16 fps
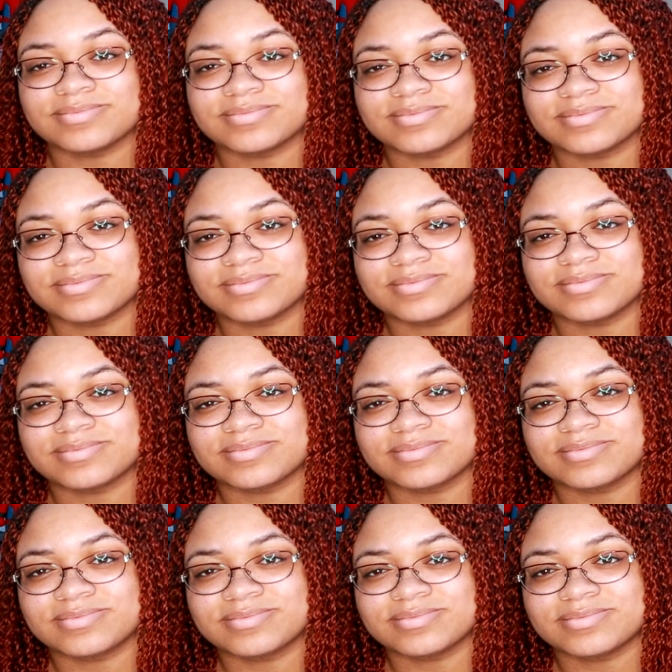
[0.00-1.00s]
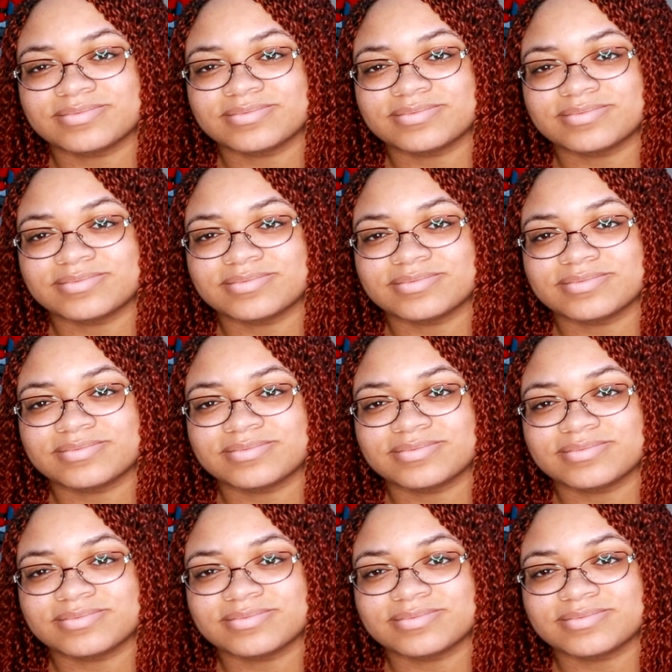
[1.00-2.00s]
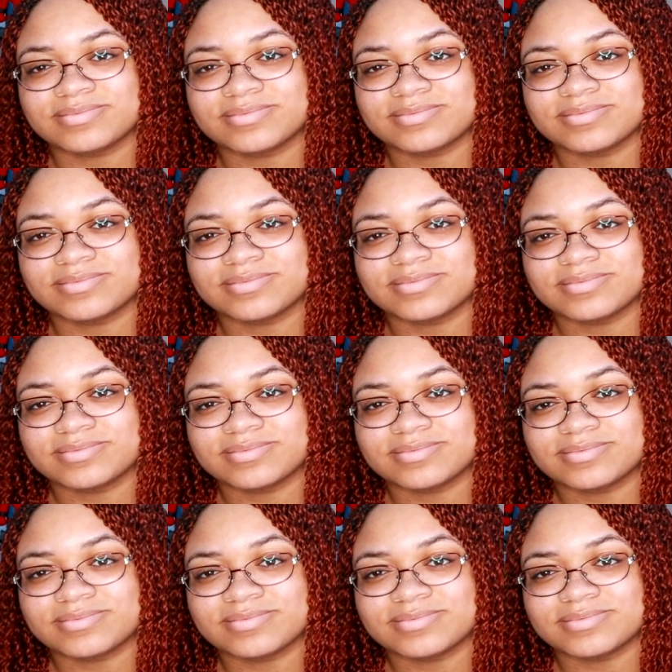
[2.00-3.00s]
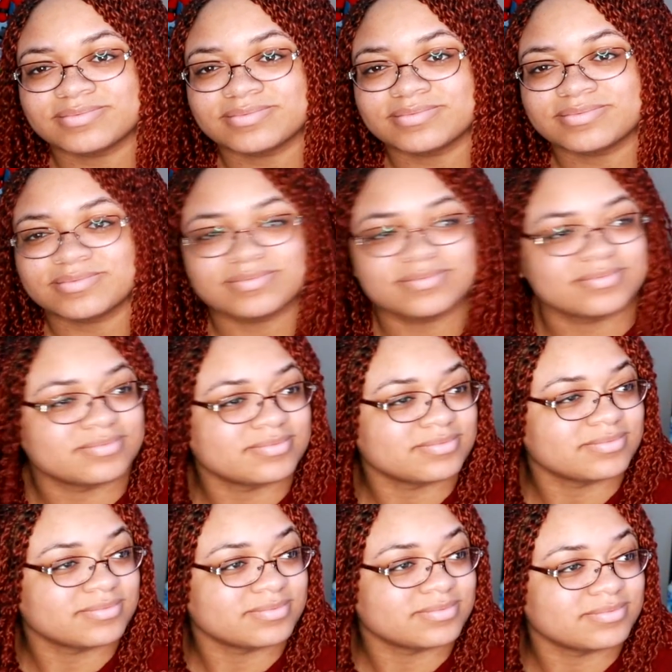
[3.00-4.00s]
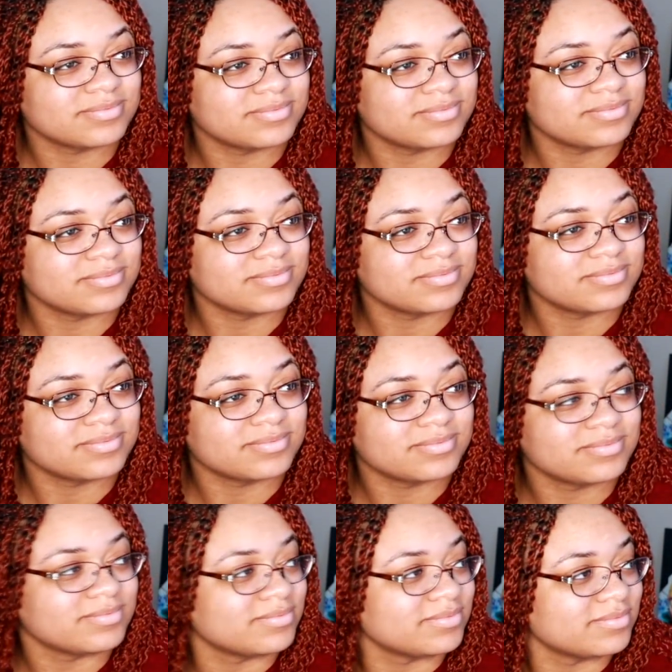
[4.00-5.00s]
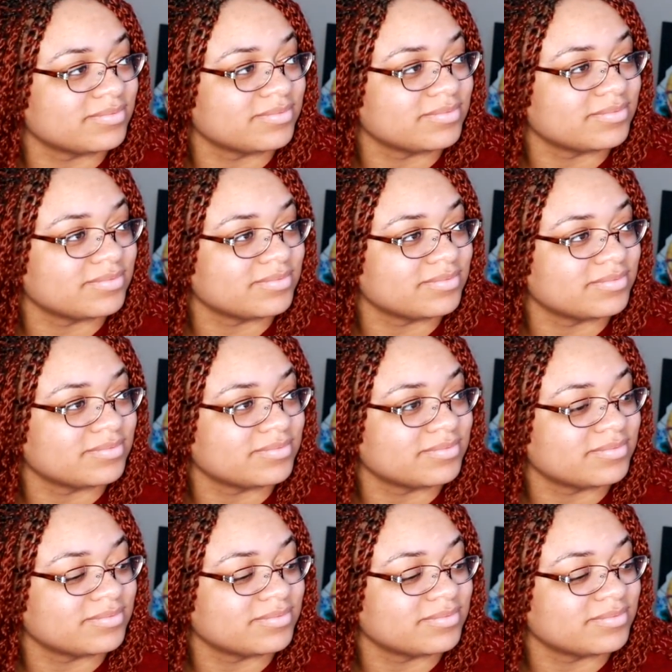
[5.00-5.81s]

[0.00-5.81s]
[no speech]